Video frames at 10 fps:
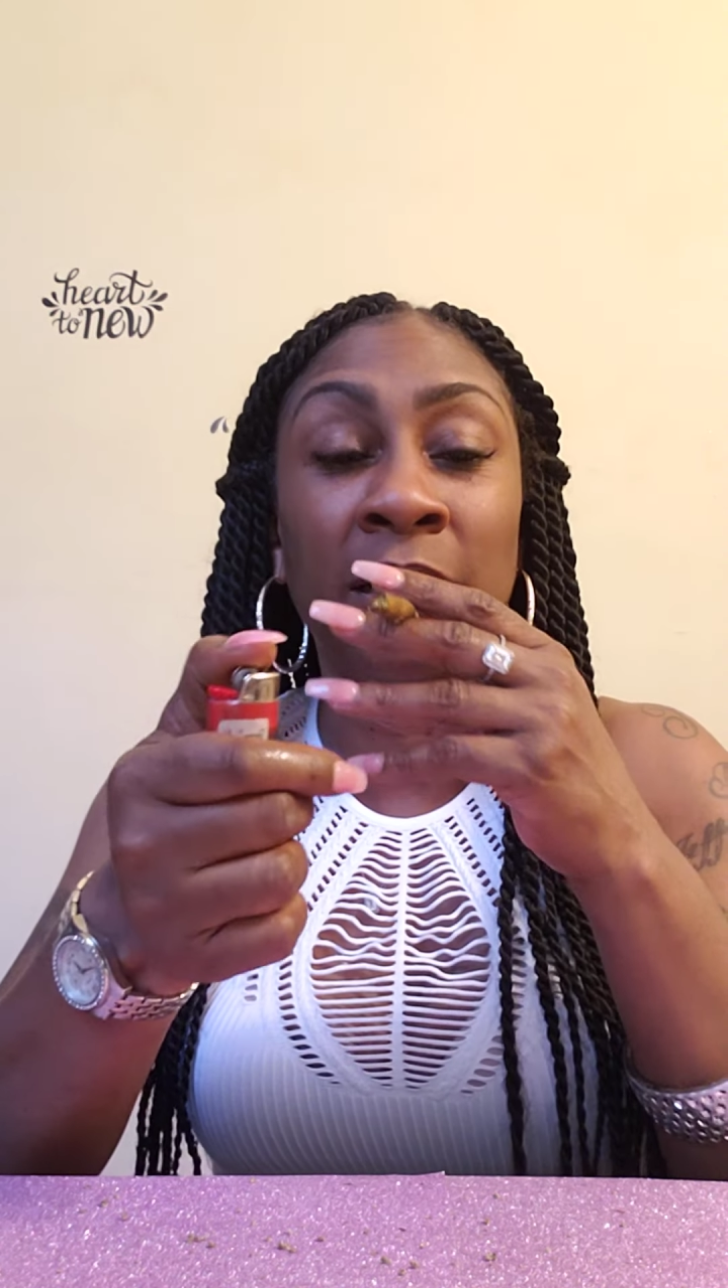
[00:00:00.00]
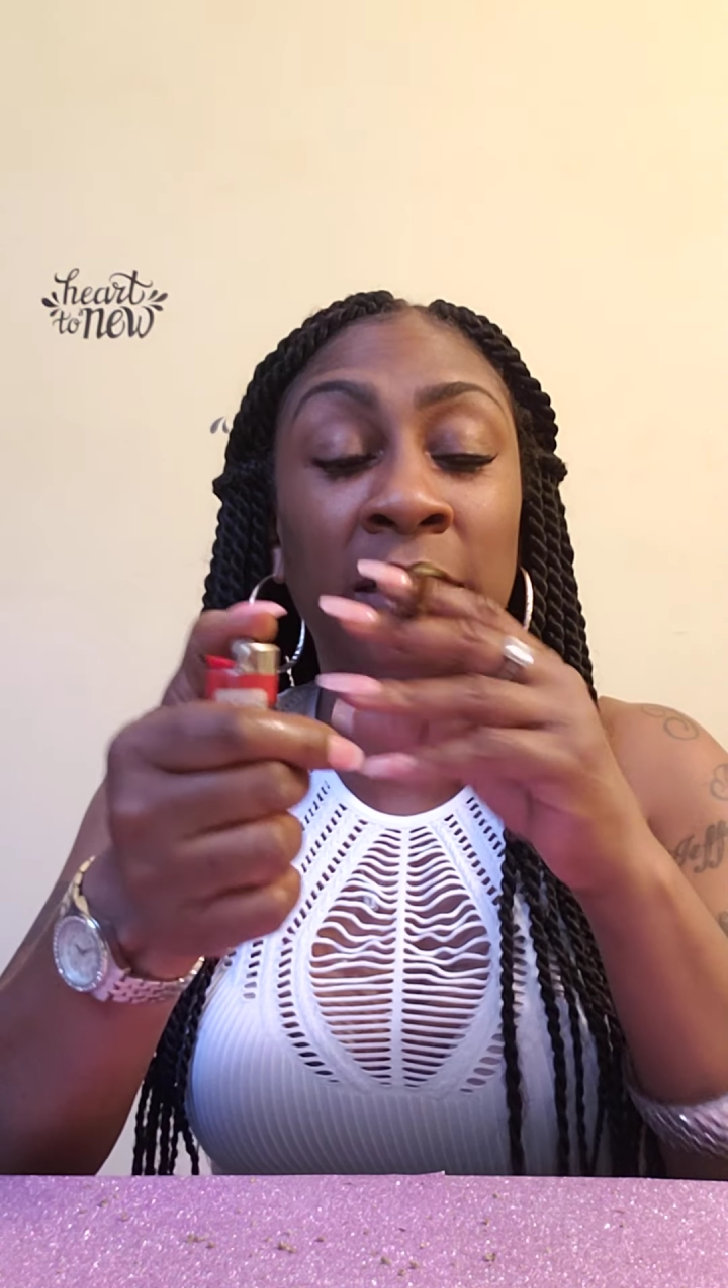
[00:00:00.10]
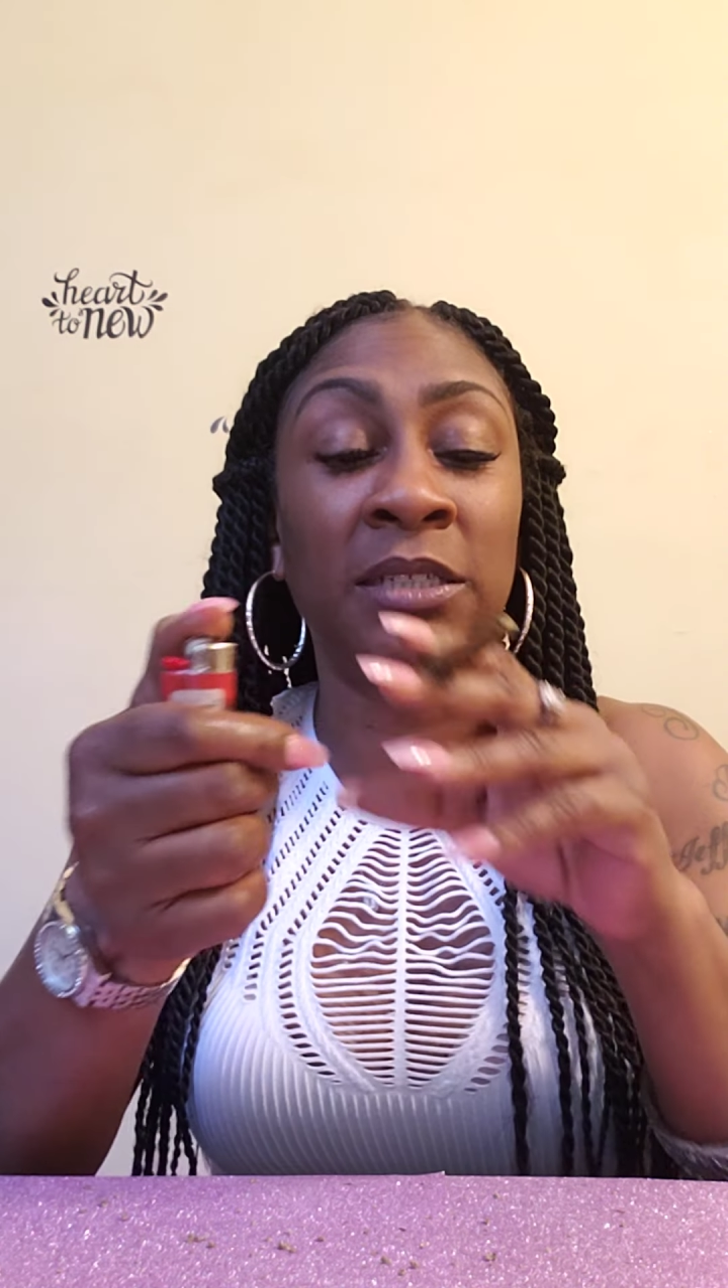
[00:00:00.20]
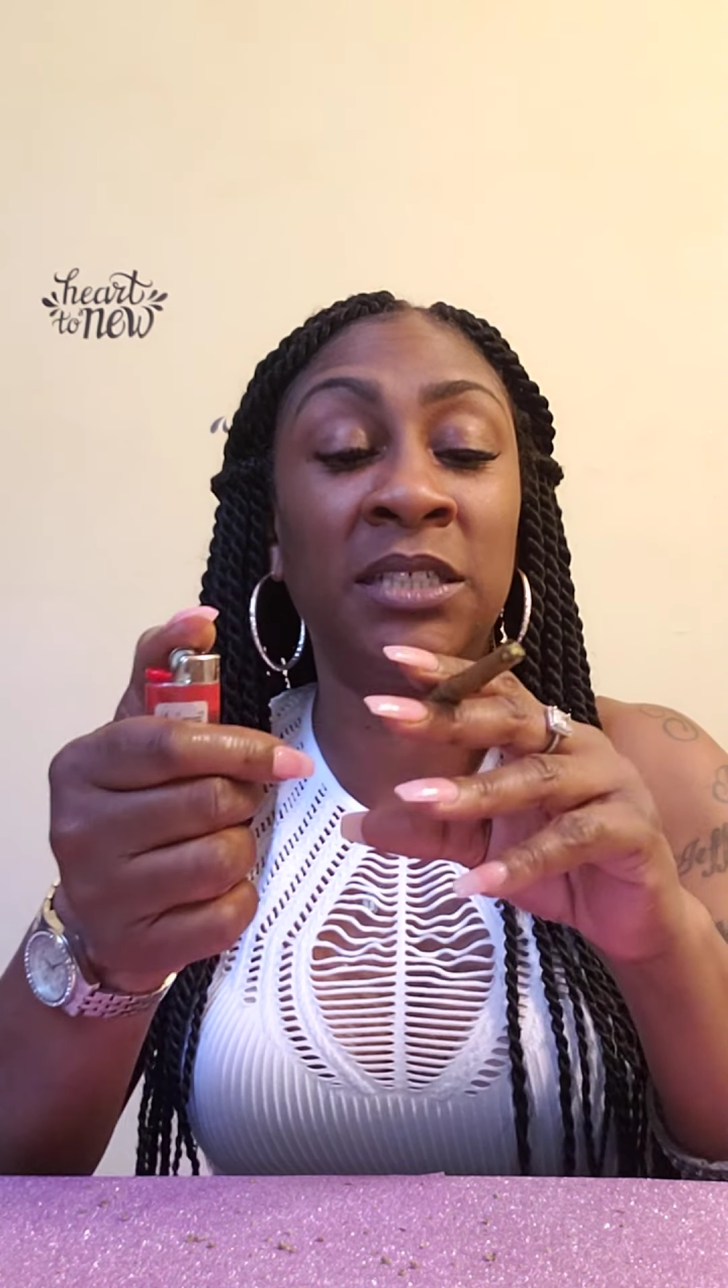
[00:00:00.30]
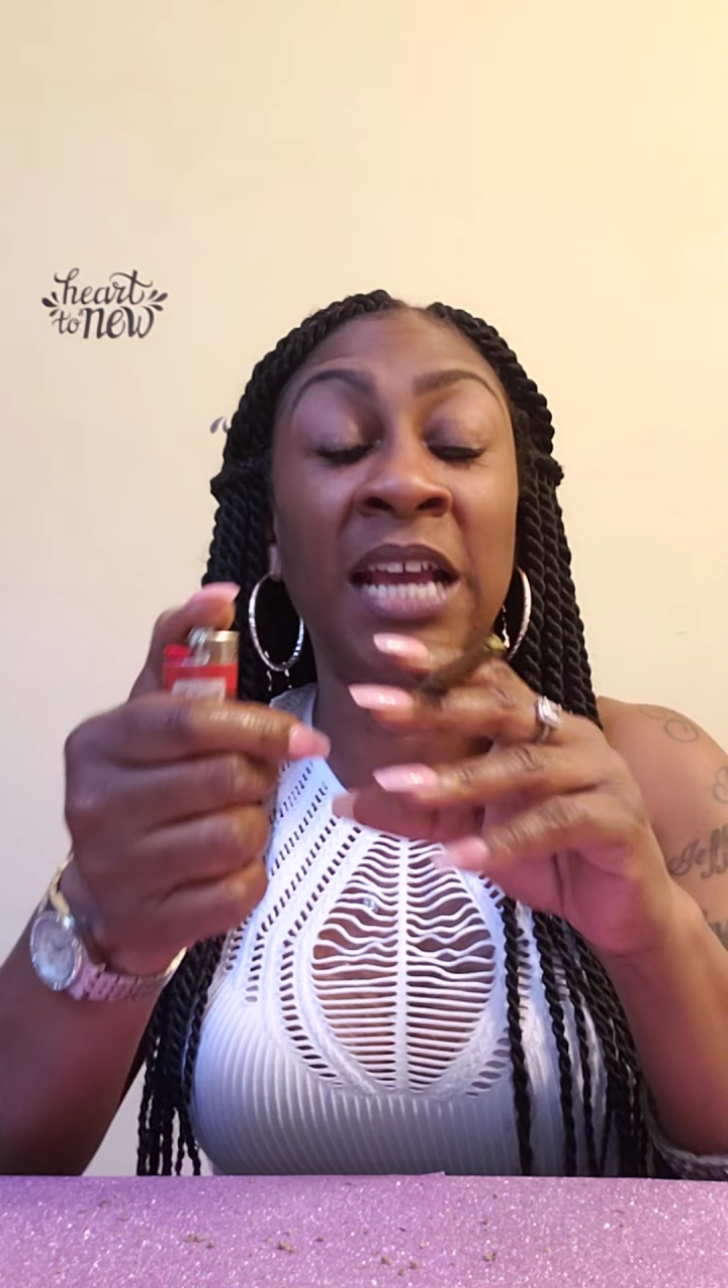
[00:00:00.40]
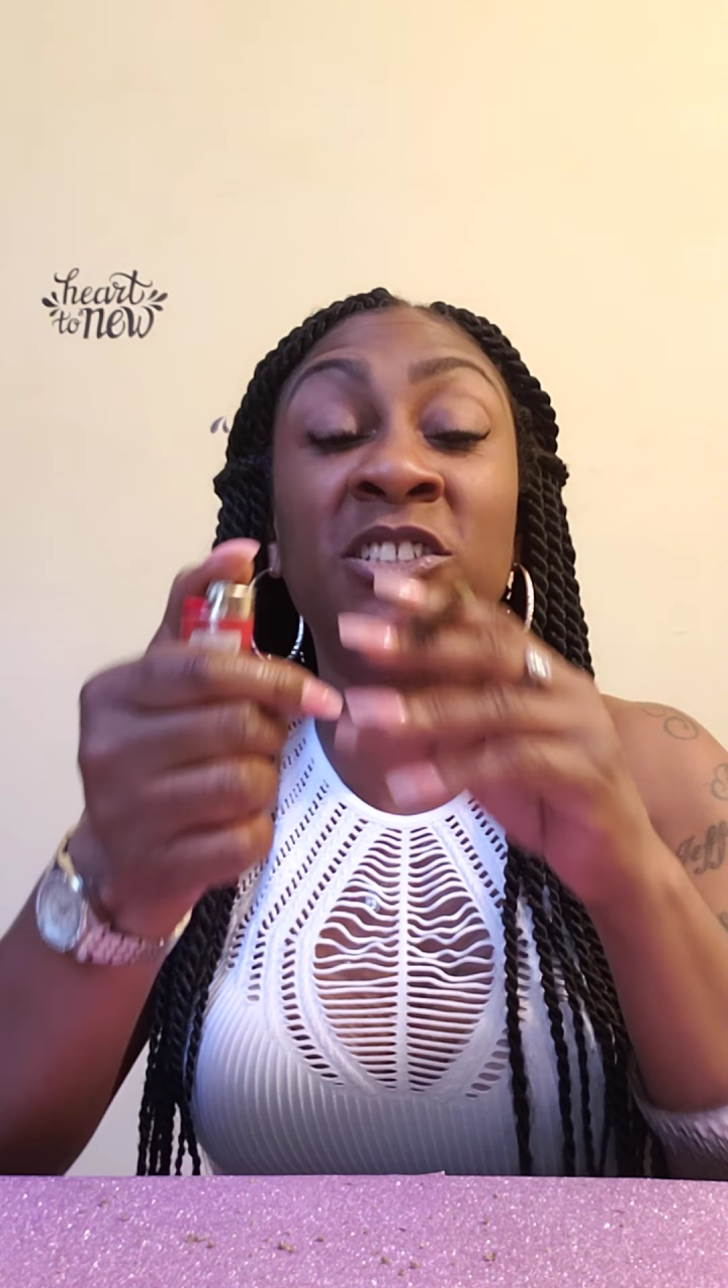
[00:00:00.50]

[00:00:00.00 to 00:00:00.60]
And let's see how